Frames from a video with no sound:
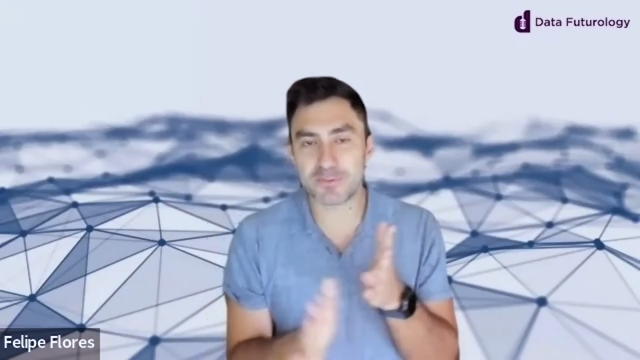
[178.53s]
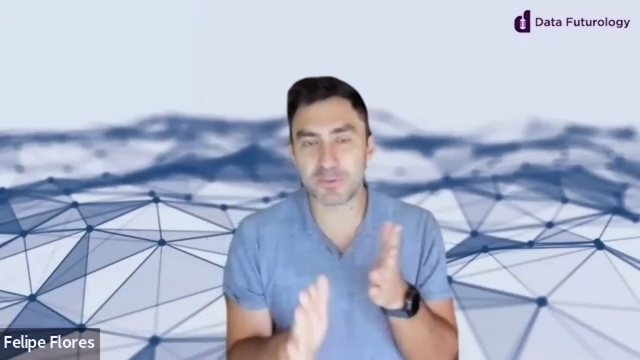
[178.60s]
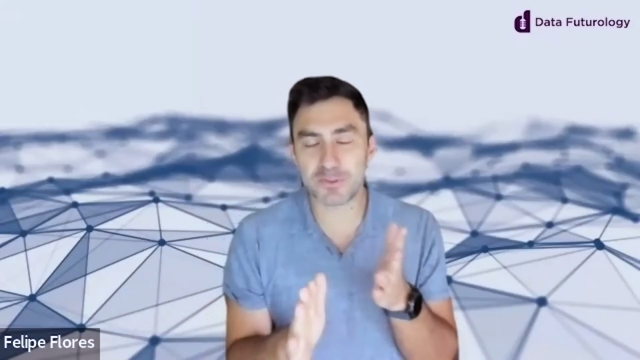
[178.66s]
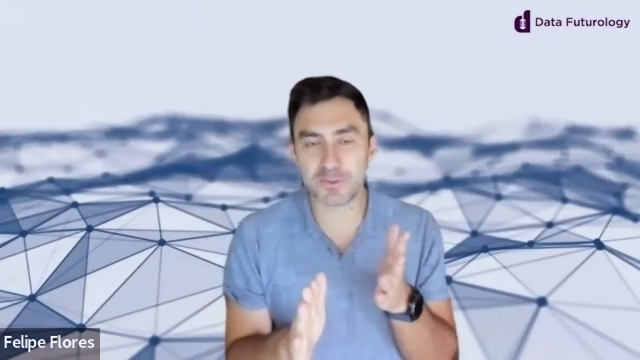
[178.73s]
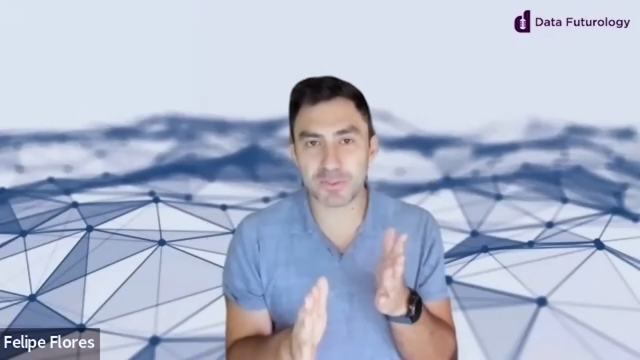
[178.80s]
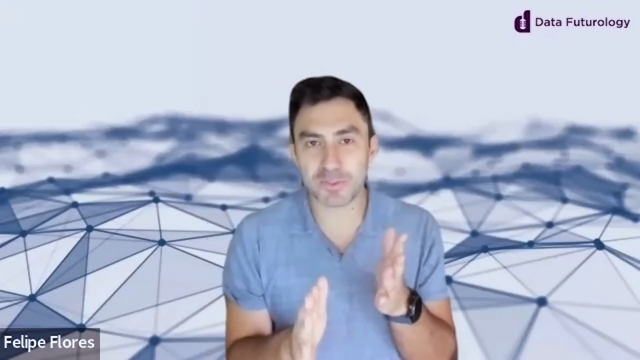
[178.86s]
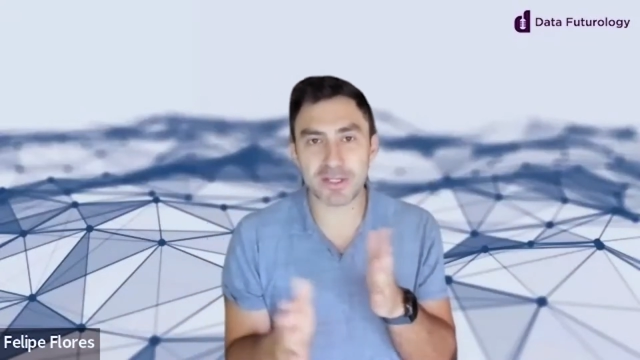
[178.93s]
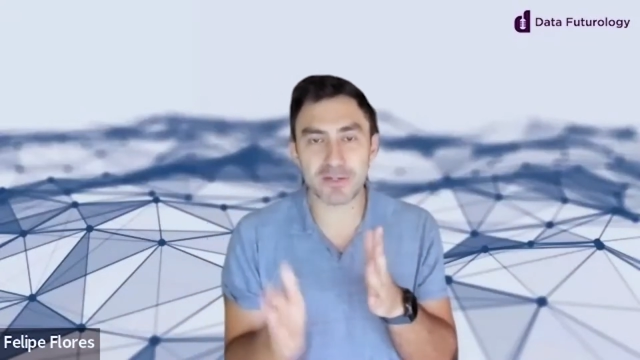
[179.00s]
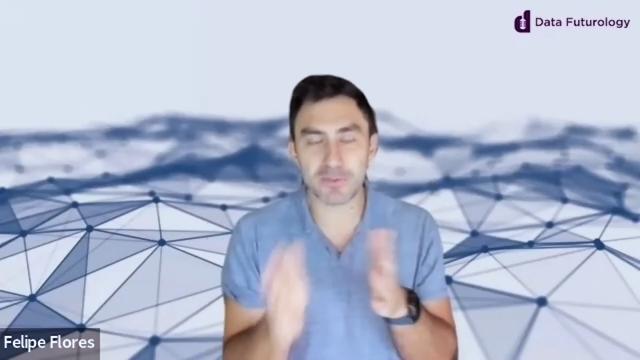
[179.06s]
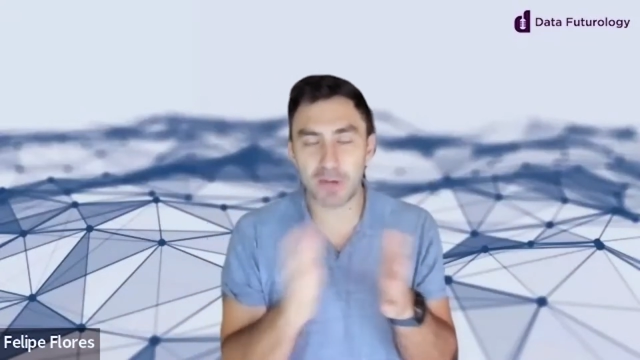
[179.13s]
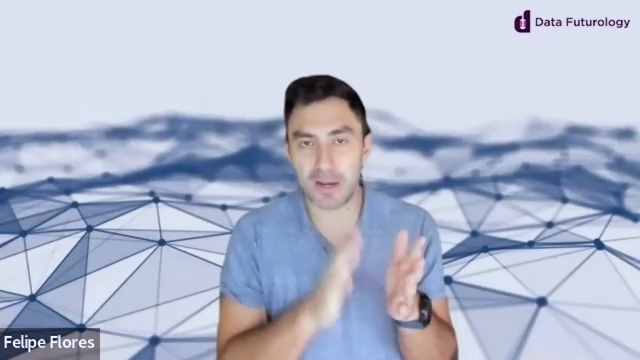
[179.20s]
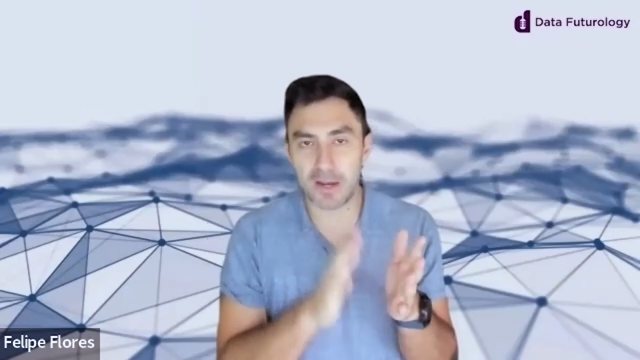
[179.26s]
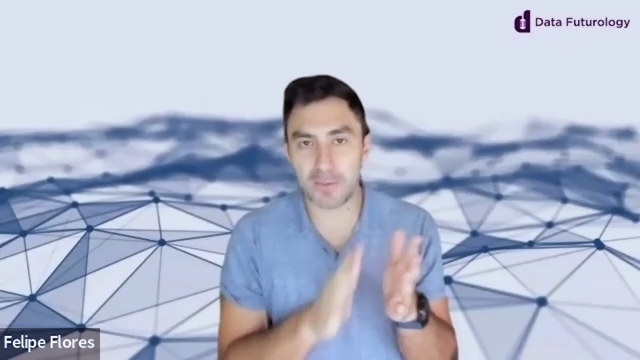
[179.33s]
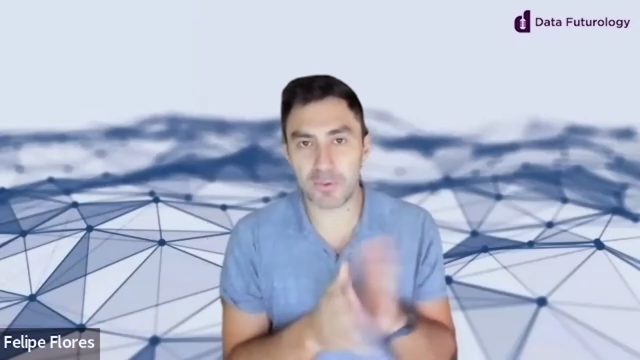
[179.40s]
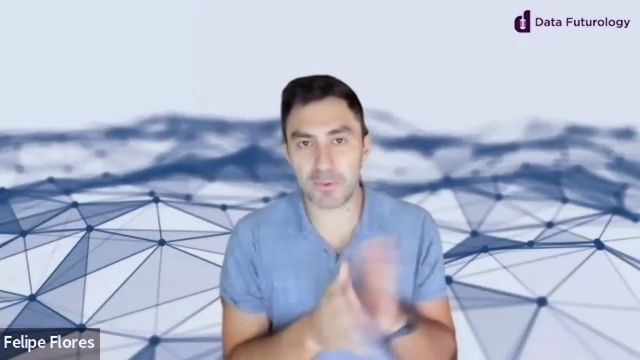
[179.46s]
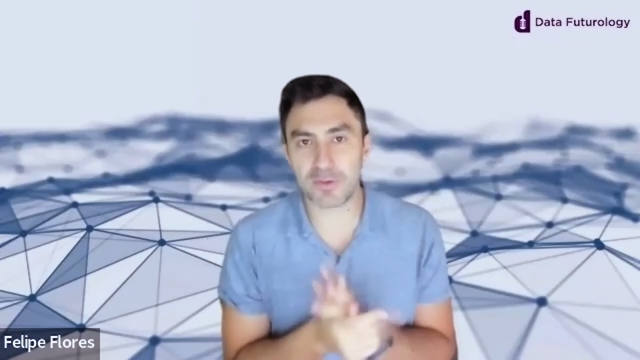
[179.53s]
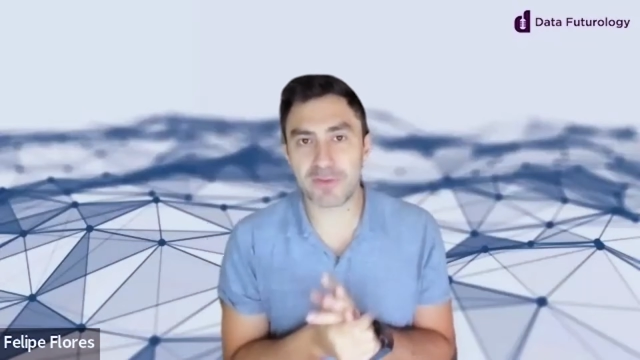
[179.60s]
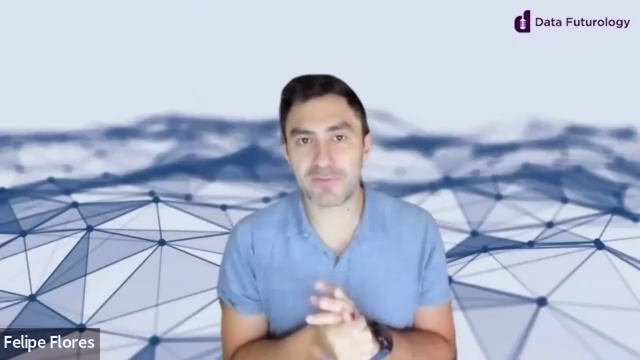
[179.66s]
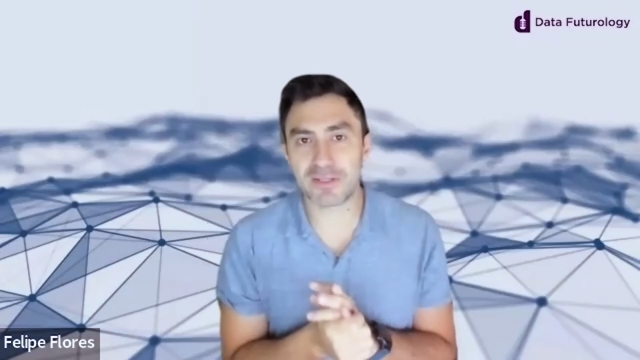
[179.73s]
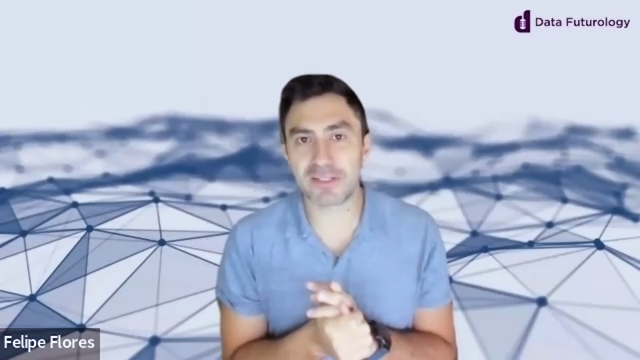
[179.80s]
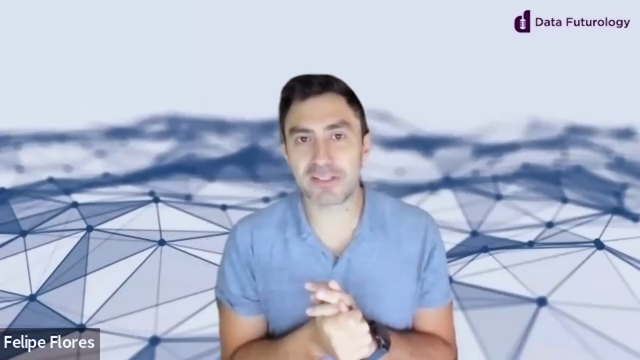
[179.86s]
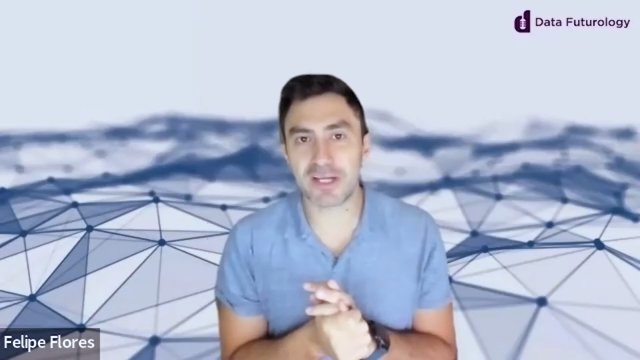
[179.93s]
which we
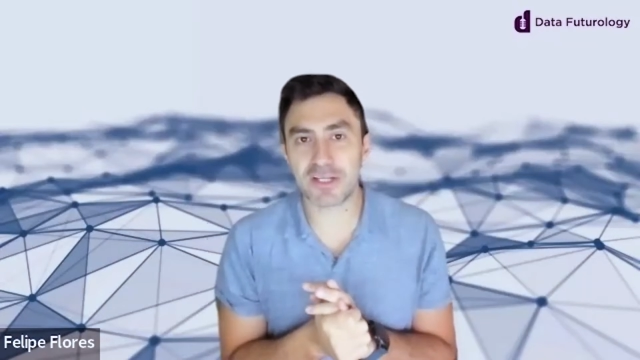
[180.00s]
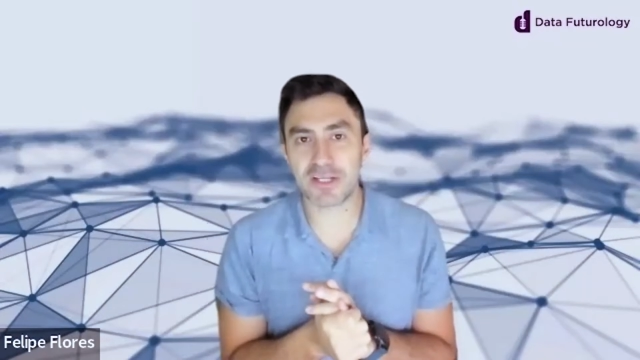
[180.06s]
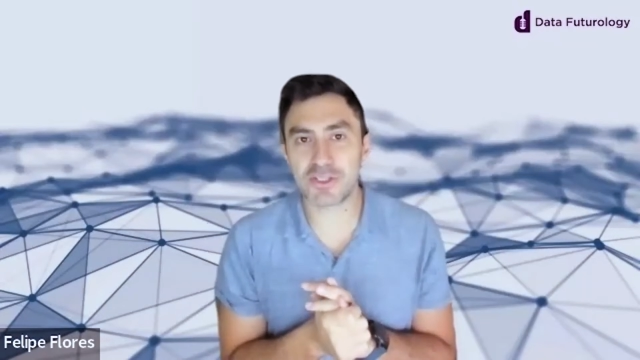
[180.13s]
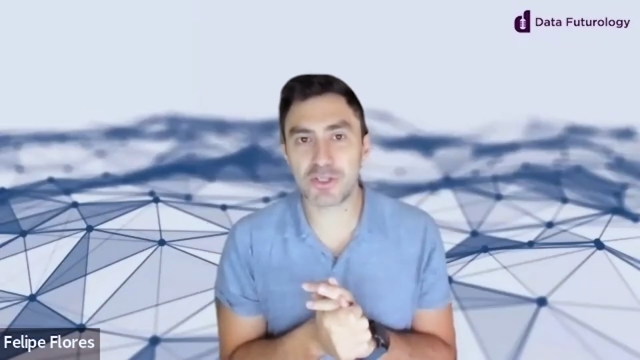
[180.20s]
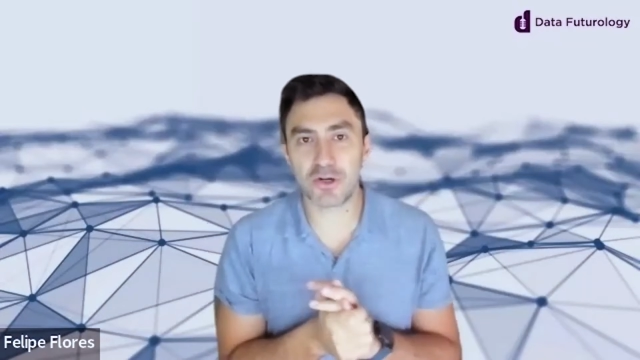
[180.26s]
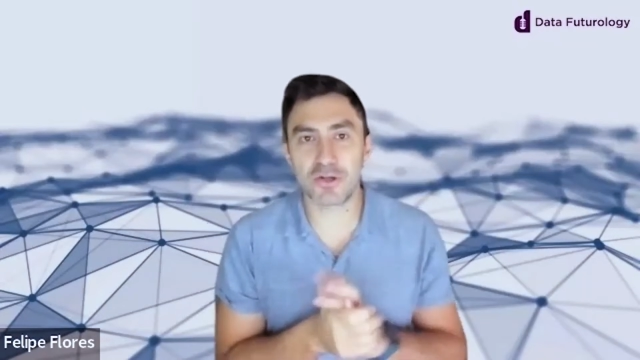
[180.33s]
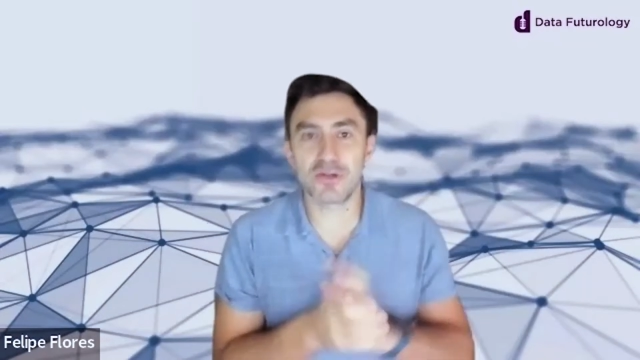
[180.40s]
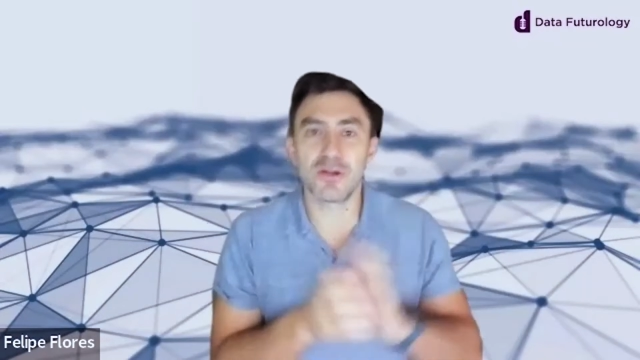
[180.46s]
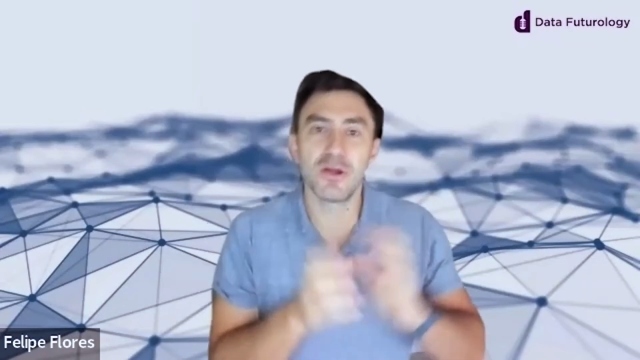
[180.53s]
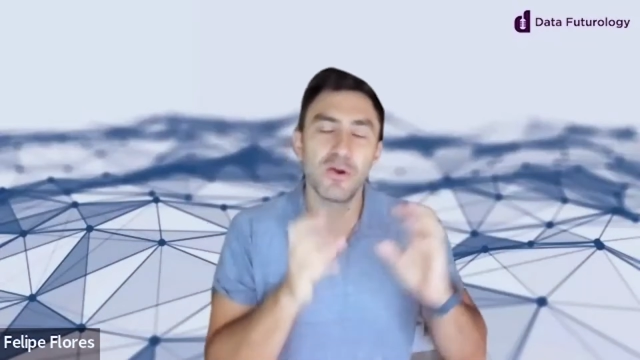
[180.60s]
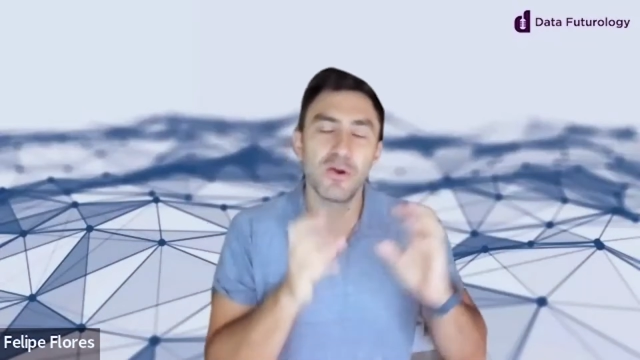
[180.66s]
briefly touched on.